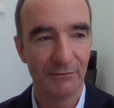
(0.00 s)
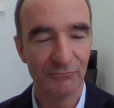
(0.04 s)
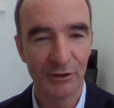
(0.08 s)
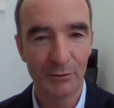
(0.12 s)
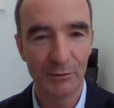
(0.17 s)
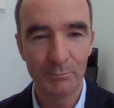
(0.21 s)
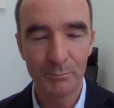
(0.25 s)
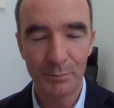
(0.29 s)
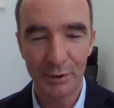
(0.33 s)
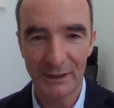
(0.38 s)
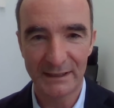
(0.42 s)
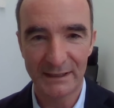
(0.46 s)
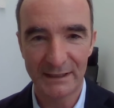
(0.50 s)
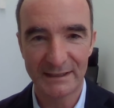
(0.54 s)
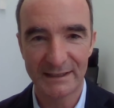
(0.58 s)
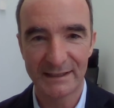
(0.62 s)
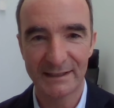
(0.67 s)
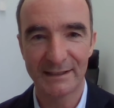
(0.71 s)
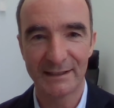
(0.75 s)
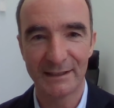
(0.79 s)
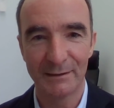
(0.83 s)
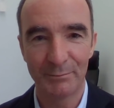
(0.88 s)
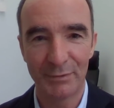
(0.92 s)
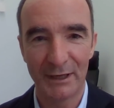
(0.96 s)

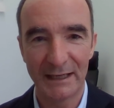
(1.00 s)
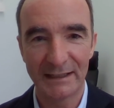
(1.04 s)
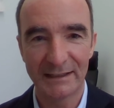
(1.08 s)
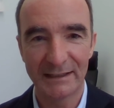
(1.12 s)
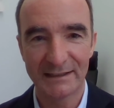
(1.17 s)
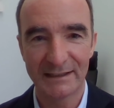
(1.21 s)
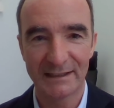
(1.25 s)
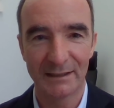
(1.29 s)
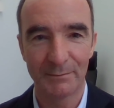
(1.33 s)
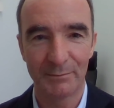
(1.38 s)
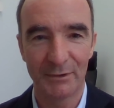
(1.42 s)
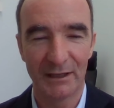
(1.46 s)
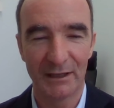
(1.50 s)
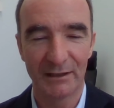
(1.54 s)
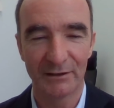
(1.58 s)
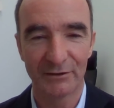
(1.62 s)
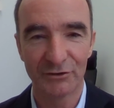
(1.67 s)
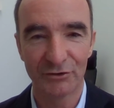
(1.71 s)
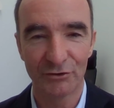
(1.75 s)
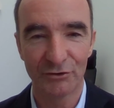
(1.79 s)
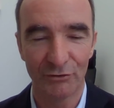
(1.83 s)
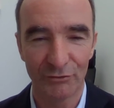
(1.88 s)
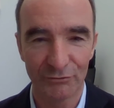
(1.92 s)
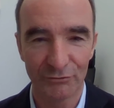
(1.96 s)
robust debates
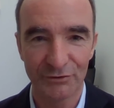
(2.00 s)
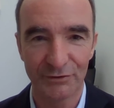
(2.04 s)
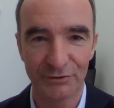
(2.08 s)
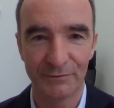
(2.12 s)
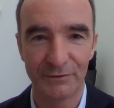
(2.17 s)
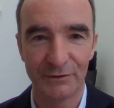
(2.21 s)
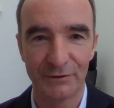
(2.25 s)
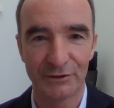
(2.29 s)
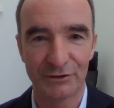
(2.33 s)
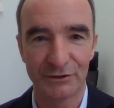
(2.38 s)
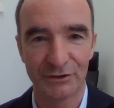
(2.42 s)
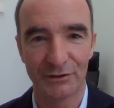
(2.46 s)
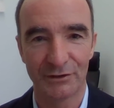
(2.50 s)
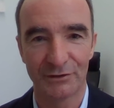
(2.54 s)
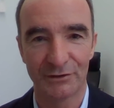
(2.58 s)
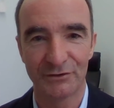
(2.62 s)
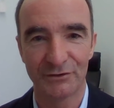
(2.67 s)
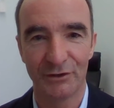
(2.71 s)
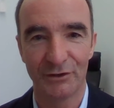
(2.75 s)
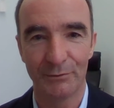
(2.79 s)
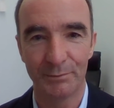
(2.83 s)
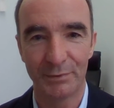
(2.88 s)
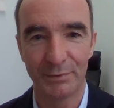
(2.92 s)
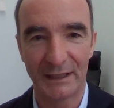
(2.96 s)
about controversial
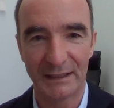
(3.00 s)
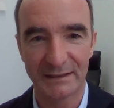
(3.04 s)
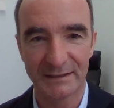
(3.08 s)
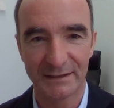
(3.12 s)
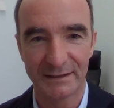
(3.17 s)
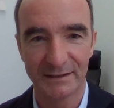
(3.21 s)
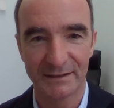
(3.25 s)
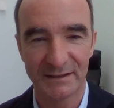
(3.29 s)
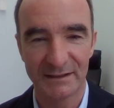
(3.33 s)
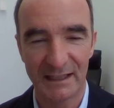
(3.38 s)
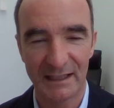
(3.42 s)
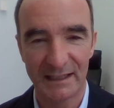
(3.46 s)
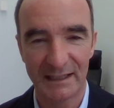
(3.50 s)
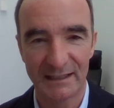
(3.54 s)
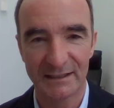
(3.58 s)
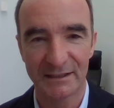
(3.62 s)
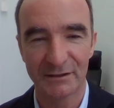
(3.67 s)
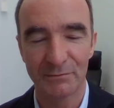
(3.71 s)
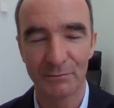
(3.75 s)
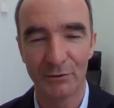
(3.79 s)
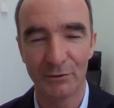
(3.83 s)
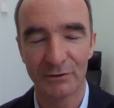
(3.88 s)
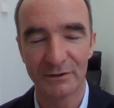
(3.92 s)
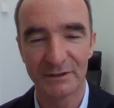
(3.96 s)
topics, because
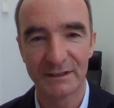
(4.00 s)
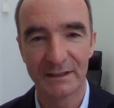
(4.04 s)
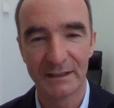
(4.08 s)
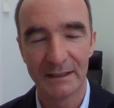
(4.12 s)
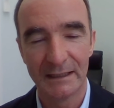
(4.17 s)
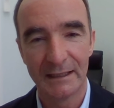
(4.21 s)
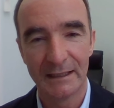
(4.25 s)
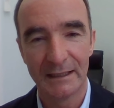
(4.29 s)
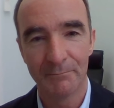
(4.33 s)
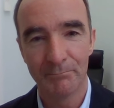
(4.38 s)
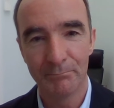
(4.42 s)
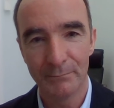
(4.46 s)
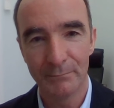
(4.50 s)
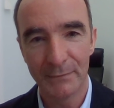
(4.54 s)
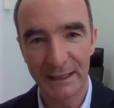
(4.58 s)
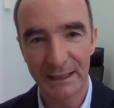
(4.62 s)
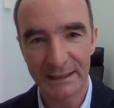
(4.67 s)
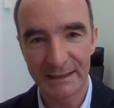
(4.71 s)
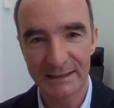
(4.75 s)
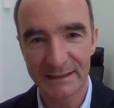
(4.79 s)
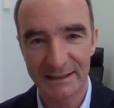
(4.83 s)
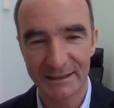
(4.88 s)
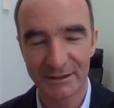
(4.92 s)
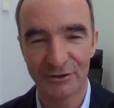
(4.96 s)
that's what
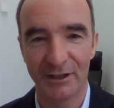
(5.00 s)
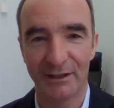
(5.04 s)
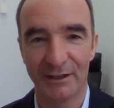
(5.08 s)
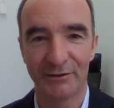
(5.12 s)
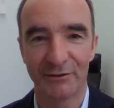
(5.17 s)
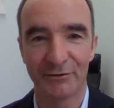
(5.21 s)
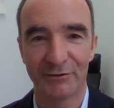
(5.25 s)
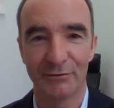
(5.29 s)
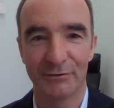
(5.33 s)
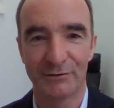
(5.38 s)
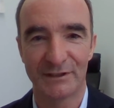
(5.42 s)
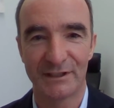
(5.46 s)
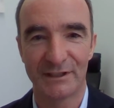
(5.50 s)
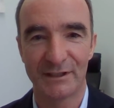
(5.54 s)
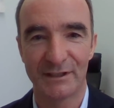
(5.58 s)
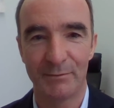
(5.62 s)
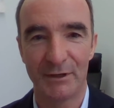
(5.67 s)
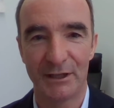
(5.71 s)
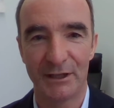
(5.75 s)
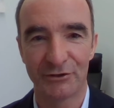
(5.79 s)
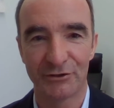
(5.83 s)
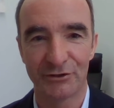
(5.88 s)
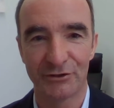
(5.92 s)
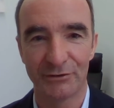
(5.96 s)
makes Charing Cross
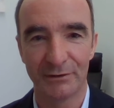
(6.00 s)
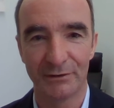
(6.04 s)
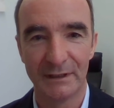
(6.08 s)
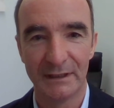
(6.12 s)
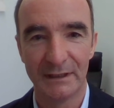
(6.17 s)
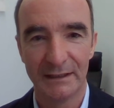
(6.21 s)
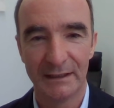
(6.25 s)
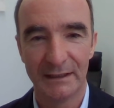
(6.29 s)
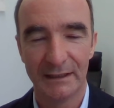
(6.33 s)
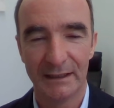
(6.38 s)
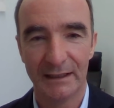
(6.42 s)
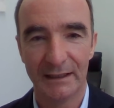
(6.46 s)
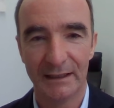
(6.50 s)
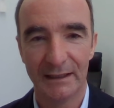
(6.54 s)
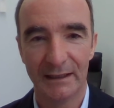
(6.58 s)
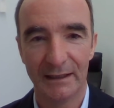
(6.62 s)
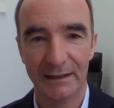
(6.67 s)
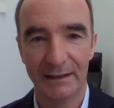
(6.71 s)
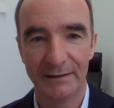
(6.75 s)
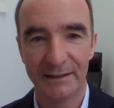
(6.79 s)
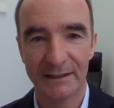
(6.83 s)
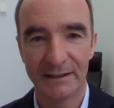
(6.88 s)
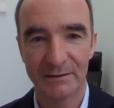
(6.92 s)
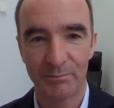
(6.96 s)
special,
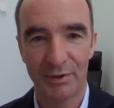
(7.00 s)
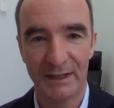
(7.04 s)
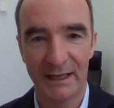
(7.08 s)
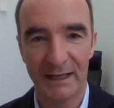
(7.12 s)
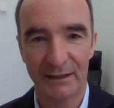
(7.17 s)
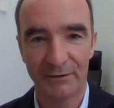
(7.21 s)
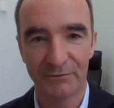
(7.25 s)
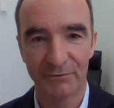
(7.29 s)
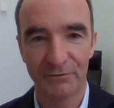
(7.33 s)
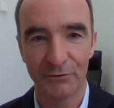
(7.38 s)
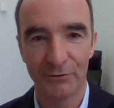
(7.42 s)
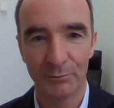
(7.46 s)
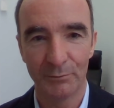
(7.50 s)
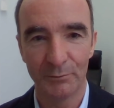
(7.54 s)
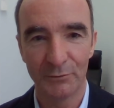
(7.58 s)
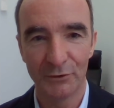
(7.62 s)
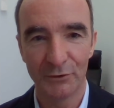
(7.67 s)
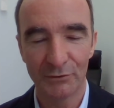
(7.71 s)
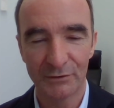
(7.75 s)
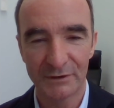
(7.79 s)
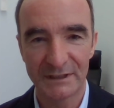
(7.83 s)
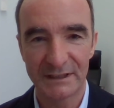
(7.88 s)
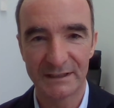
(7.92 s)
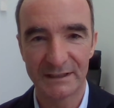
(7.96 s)
and this platform
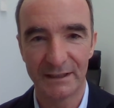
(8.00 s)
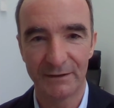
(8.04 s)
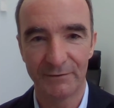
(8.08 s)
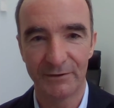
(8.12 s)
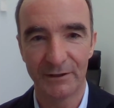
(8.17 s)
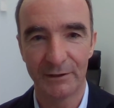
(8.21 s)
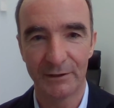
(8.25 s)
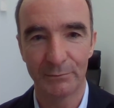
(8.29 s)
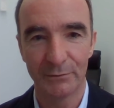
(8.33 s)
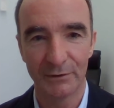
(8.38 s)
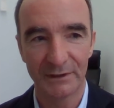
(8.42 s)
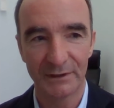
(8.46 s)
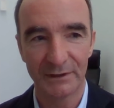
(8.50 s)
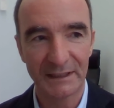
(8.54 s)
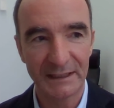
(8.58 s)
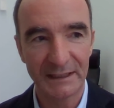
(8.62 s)
looks as if it will